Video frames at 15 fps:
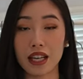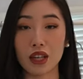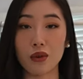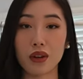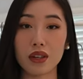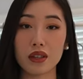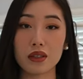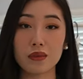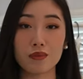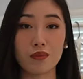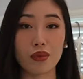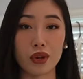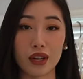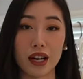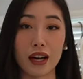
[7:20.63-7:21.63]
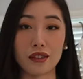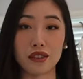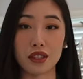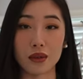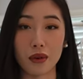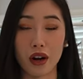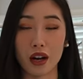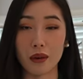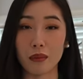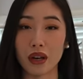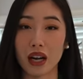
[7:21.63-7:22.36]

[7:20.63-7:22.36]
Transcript: I don't want to pronounce it wrong,